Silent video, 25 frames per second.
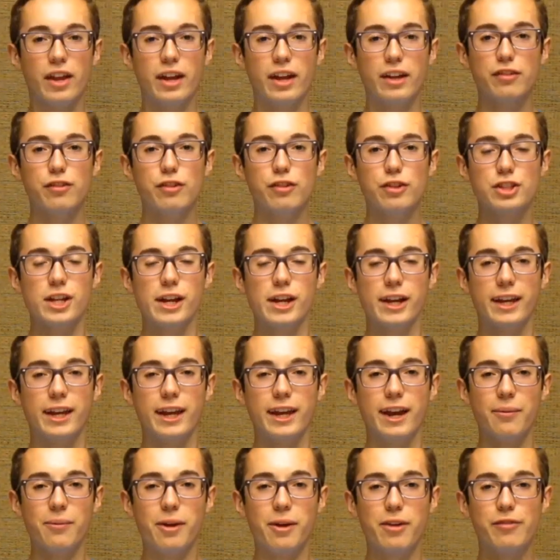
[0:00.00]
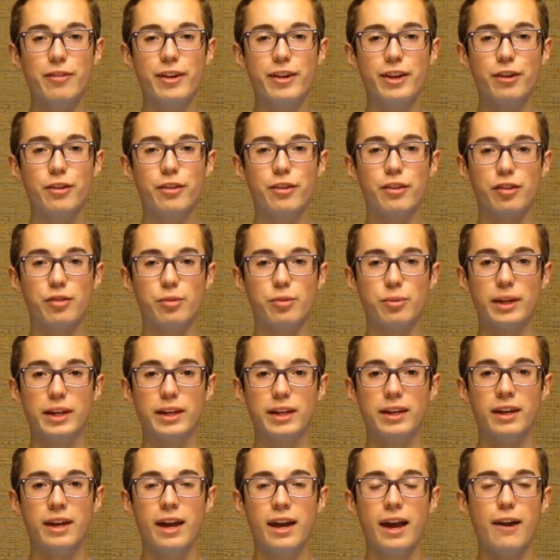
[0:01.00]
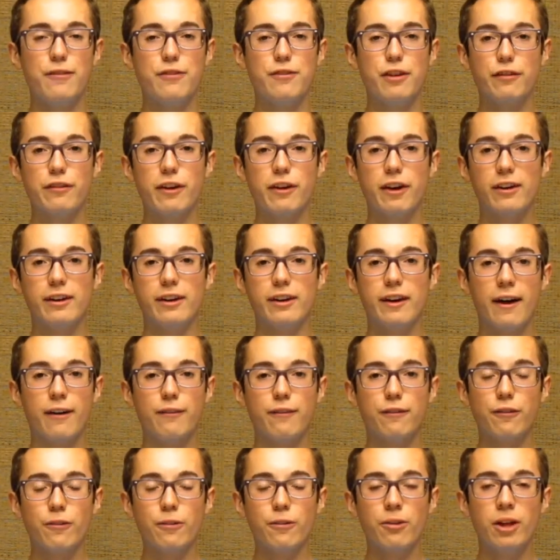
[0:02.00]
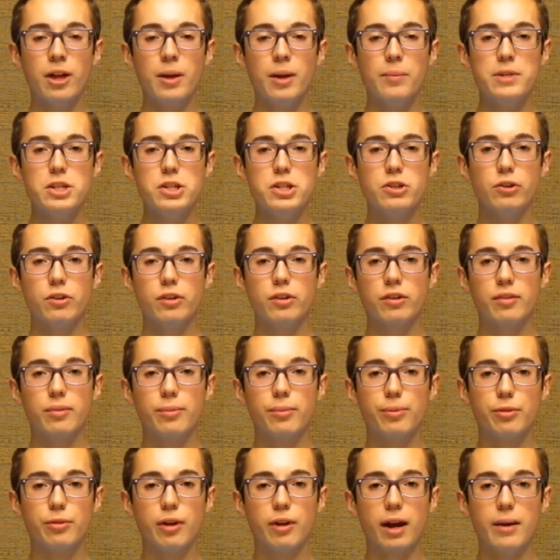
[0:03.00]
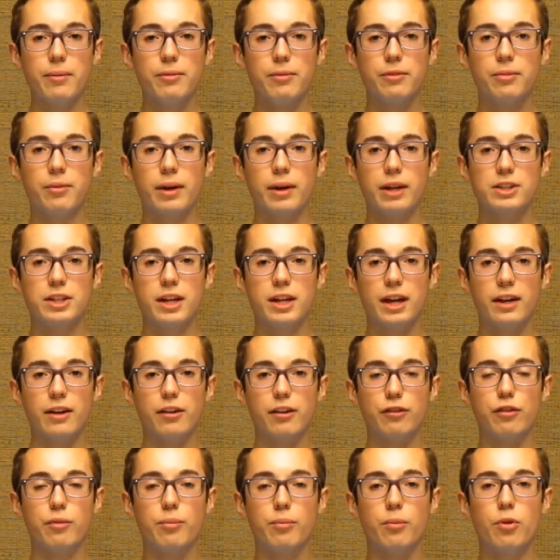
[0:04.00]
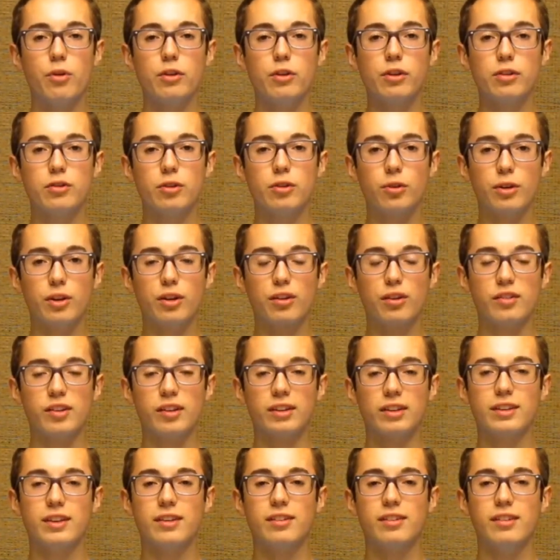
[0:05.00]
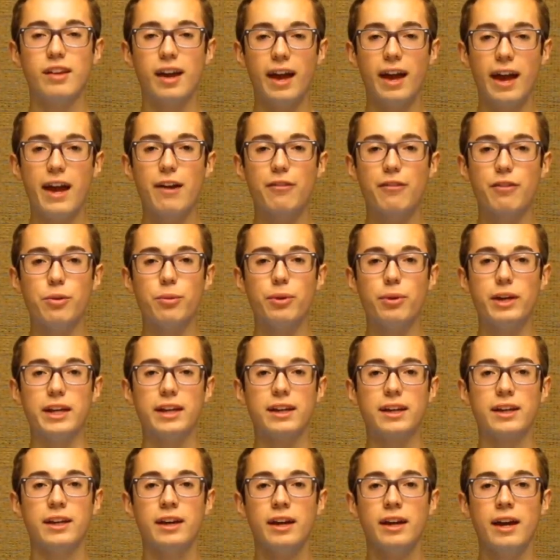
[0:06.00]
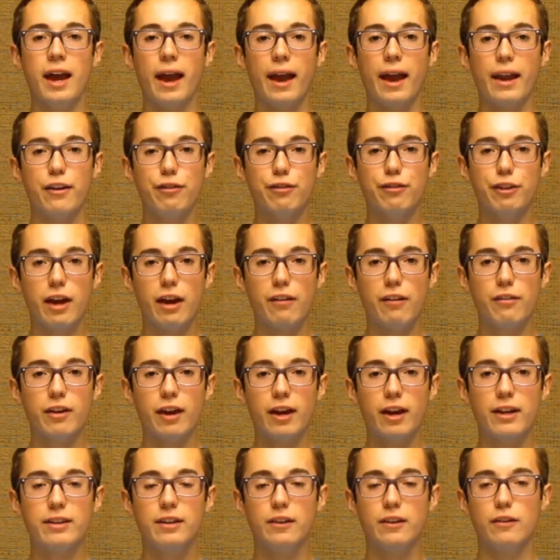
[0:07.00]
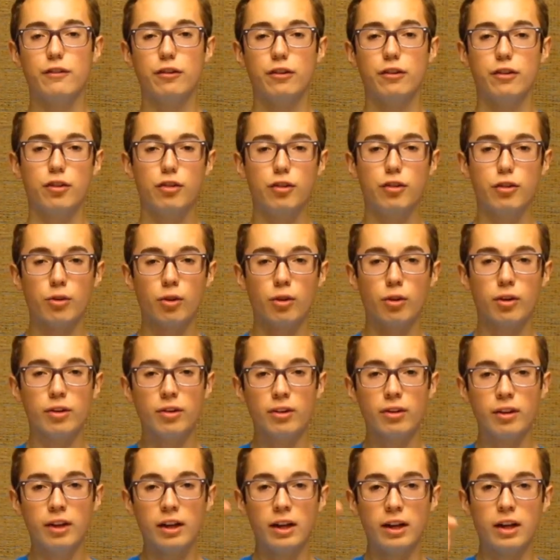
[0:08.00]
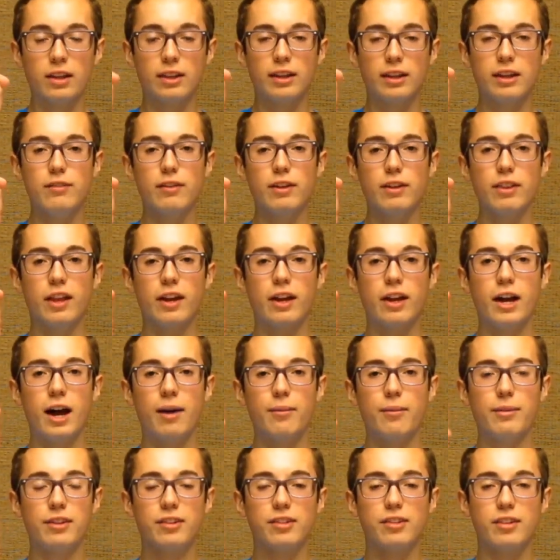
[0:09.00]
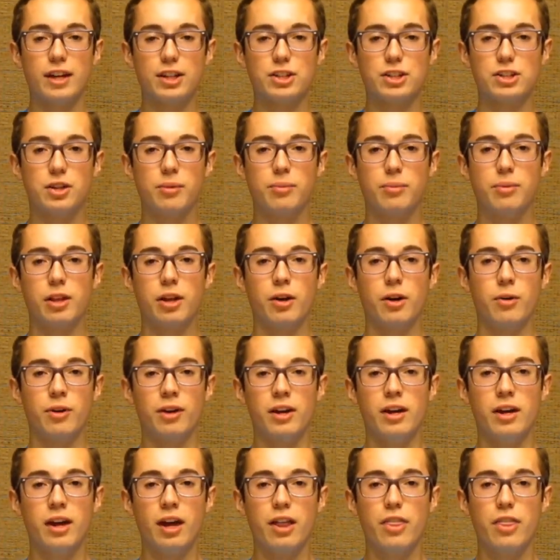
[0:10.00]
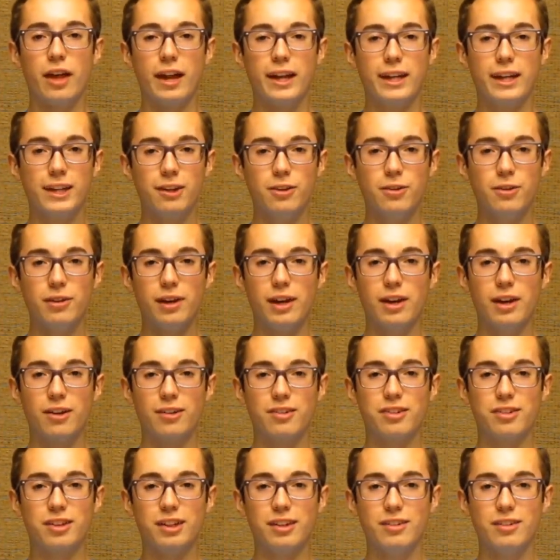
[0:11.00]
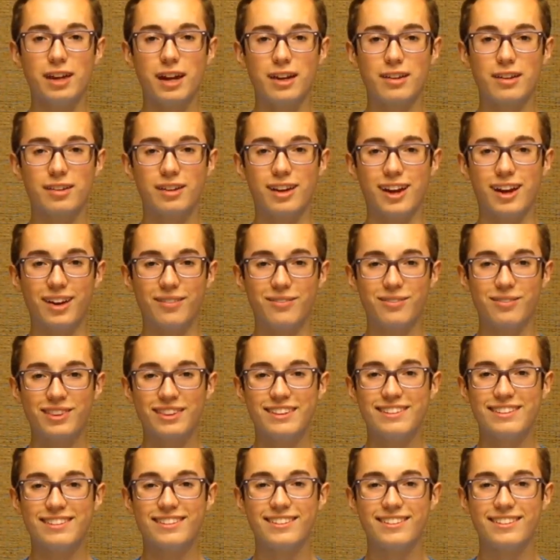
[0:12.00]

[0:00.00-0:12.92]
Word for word: Thanks for checking out my video this week. If you found it helpful, be sure to subscribe to my channel for more tutorials like this every week. And if you have an idea for a tutorial, leave it in the comments section below. Thank you, and I'll see you next time.